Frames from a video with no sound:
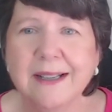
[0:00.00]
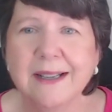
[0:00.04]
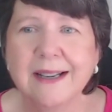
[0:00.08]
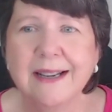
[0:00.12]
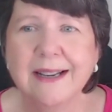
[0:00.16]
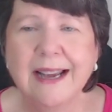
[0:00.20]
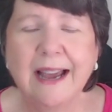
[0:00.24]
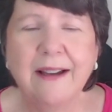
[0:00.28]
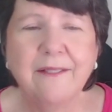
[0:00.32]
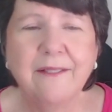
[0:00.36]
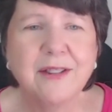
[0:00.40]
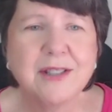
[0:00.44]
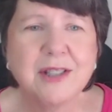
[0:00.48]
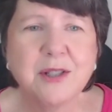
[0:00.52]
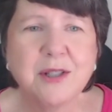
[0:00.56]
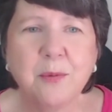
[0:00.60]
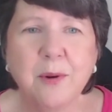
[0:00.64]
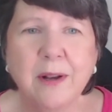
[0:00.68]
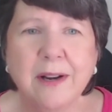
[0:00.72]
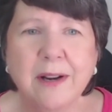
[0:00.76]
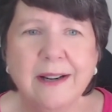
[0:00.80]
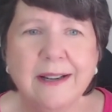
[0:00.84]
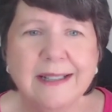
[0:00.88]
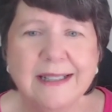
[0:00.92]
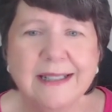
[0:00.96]
have the
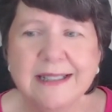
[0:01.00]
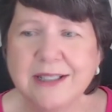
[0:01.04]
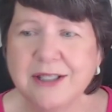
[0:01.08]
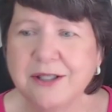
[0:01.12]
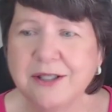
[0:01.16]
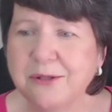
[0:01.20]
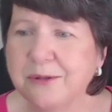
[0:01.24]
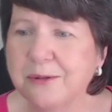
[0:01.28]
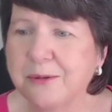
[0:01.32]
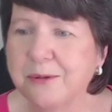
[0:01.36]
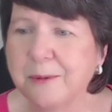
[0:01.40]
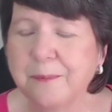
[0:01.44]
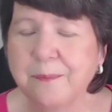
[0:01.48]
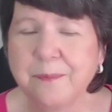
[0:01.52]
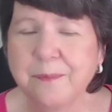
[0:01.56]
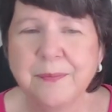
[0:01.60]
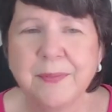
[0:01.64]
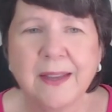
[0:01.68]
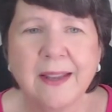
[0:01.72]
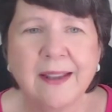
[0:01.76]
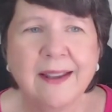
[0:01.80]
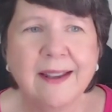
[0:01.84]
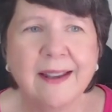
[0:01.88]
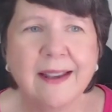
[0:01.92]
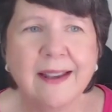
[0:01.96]
serenity to
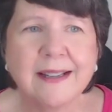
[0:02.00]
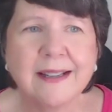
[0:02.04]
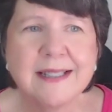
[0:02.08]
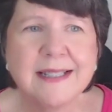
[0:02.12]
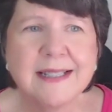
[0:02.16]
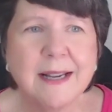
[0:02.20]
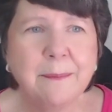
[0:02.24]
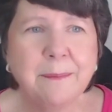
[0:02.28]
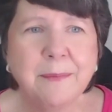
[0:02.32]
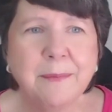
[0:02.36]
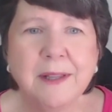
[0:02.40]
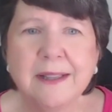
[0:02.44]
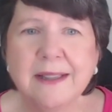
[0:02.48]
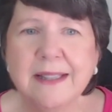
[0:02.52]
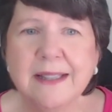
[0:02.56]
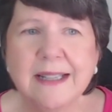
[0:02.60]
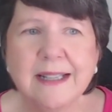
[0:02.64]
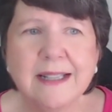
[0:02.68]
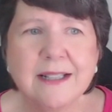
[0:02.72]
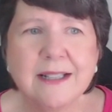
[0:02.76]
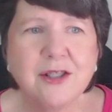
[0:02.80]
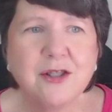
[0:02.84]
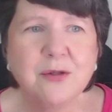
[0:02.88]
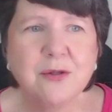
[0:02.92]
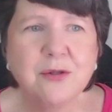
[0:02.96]
accept the
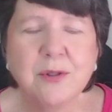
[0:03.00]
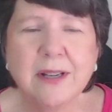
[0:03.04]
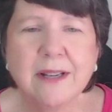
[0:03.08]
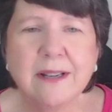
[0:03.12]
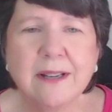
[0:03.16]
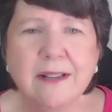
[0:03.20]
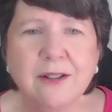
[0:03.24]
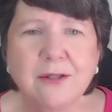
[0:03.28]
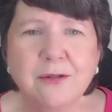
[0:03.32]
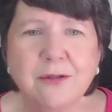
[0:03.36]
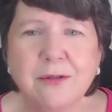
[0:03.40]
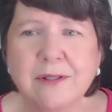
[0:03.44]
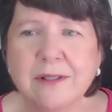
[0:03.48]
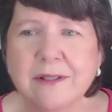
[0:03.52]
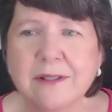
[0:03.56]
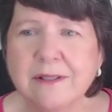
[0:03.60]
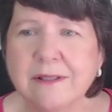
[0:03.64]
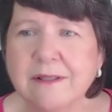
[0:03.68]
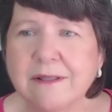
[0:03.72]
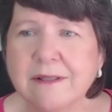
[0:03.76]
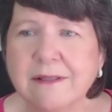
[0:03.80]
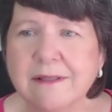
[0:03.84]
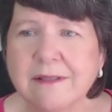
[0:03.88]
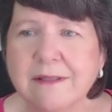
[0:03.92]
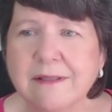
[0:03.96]
things you
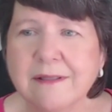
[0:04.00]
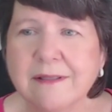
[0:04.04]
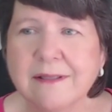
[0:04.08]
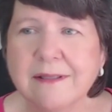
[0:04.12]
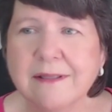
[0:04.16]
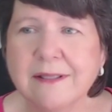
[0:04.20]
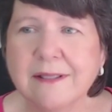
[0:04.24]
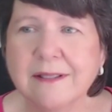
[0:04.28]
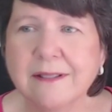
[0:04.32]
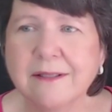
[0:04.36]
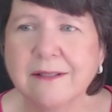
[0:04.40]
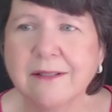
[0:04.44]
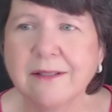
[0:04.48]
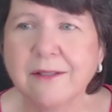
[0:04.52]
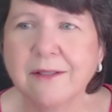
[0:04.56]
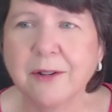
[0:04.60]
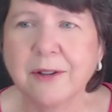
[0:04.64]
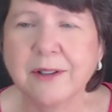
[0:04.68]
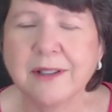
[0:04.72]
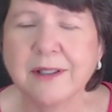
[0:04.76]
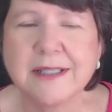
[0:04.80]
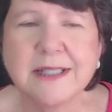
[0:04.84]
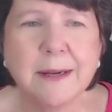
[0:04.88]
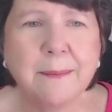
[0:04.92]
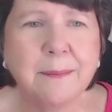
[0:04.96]
can, or
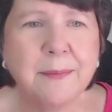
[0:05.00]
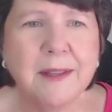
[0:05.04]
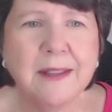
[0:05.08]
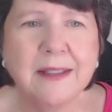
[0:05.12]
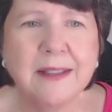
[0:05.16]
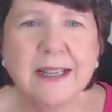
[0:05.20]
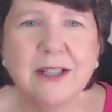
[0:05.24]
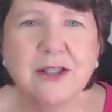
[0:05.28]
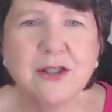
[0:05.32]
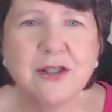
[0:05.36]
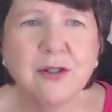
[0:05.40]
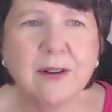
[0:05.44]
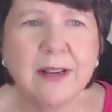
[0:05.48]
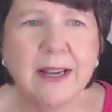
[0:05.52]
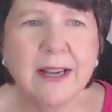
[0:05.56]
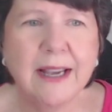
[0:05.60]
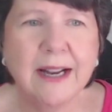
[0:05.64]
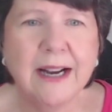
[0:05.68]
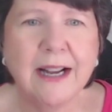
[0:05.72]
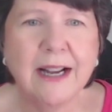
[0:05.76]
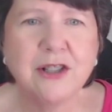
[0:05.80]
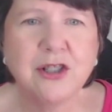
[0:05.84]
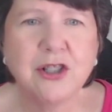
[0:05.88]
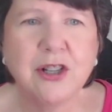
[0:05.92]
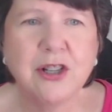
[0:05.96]
accept the things you
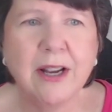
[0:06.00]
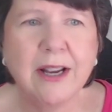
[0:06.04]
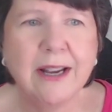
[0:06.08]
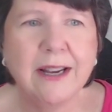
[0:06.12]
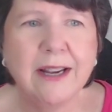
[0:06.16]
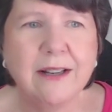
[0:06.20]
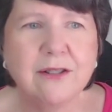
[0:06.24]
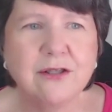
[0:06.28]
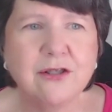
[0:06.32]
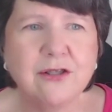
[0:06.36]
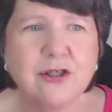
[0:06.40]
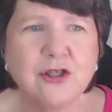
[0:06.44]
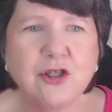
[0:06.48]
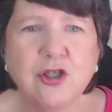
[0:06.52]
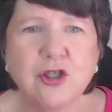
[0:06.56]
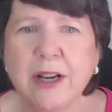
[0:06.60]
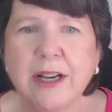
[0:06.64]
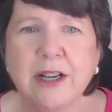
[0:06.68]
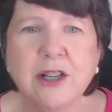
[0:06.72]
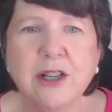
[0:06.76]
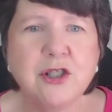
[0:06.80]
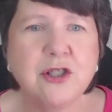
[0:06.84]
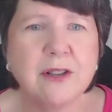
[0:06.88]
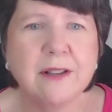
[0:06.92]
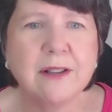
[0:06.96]
cannot change
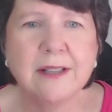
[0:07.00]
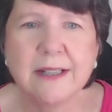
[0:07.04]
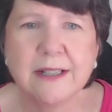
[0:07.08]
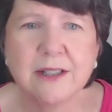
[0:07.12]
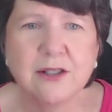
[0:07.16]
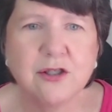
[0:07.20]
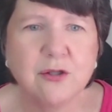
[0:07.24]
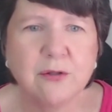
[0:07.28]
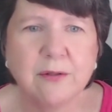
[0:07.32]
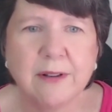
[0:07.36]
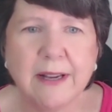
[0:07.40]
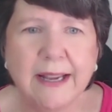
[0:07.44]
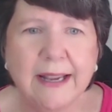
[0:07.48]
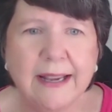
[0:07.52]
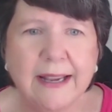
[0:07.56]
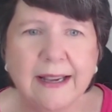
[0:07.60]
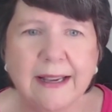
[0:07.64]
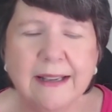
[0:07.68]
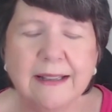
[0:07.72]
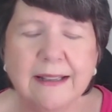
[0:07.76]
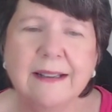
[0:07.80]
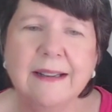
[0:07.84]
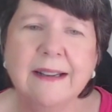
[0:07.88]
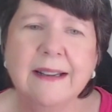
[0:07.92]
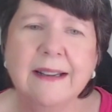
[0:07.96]
the things you
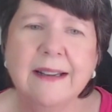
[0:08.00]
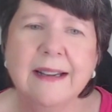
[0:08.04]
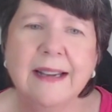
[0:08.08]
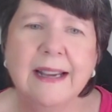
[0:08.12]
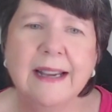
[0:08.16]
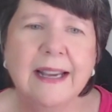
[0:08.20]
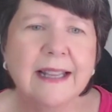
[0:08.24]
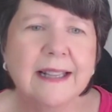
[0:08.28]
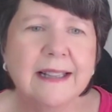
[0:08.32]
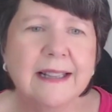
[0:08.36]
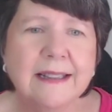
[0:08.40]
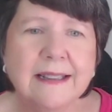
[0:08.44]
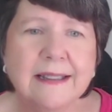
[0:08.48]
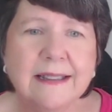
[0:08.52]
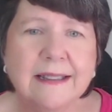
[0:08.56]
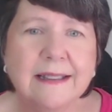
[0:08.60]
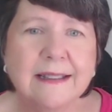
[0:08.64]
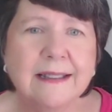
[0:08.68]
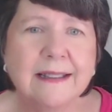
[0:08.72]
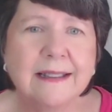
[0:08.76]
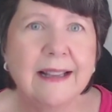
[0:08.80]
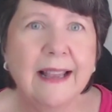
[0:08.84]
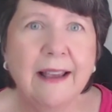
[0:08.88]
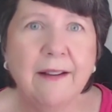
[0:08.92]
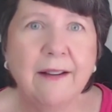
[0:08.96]
can, and
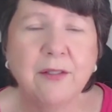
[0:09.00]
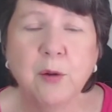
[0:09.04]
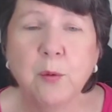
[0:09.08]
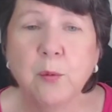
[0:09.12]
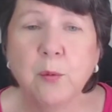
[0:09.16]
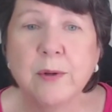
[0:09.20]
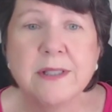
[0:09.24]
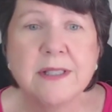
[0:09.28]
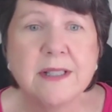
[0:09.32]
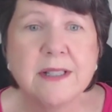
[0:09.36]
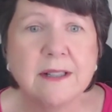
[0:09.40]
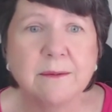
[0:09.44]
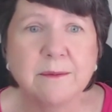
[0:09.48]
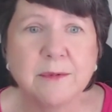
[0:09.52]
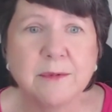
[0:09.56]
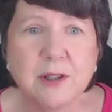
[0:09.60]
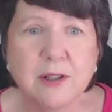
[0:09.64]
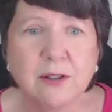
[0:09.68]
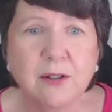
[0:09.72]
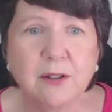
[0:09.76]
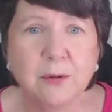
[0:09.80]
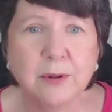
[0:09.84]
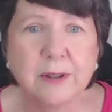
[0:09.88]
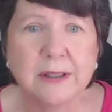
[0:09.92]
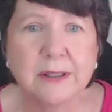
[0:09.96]
have the wisdom to
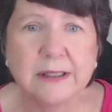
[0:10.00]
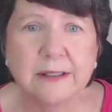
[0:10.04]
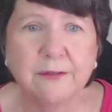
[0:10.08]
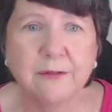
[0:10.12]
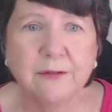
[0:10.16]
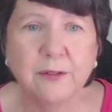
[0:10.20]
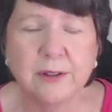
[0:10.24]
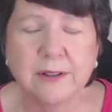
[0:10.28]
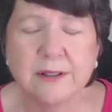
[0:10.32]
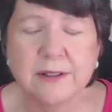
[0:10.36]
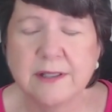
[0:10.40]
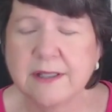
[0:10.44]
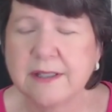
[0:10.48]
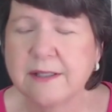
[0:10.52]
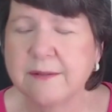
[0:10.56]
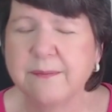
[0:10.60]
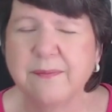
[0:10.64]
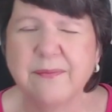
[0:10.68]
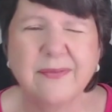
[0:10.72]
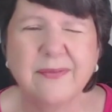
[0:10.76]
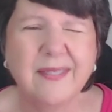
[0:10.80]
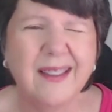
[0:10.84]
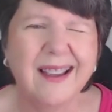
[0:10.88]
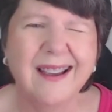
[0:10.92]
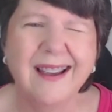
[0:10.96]
know the difference.
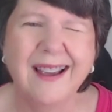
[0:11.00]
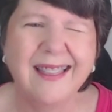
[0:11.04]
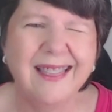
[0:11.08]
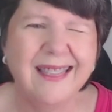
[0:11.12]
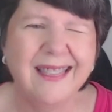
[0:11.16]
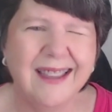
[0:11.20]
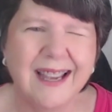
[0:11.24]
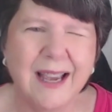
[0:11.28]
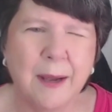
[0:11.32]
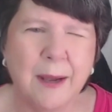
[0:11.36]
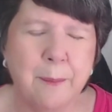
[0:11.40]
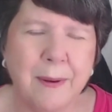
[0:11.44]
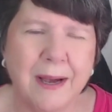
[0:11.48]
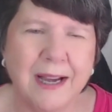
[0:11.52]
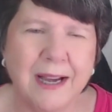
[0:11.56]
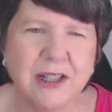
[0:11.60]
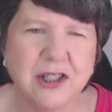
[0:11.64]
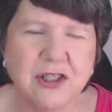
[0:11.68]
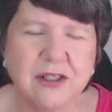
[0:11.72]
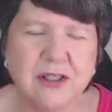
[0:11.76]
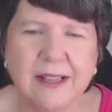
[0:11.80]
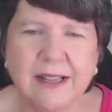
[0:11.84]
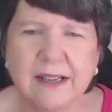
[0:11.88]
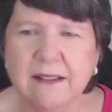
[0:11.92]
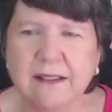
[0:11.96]
I think I
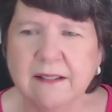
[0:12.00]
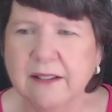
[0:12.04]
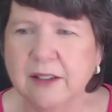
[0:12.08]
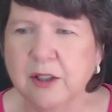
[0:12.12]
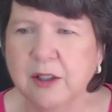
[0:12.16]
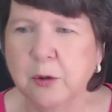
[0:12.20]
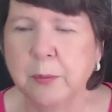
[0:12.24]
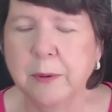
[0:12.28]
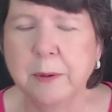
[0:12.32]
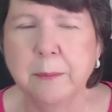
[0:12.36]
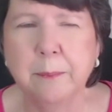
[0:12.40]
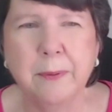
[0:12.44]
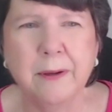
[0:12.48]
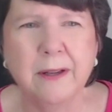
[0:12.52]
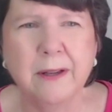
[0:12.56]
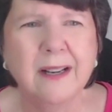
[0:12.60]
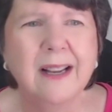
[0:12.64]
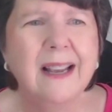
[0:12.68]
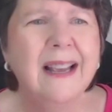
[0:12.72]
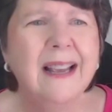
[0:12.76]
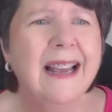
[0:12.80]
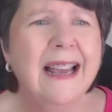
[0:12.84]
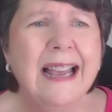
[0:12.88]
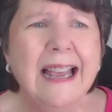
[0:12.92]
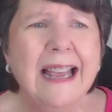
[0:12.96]
botched that a little bit, but
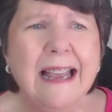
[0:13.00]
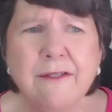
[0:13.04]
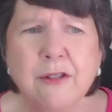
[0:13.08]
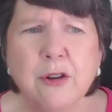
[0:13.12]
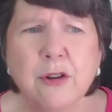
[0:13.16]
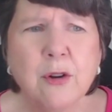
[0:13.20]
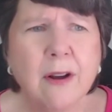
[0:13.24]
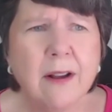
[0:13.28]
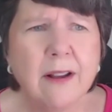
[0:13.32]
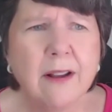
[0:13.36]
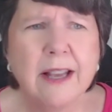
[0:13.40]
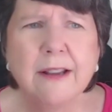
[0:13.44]
if you're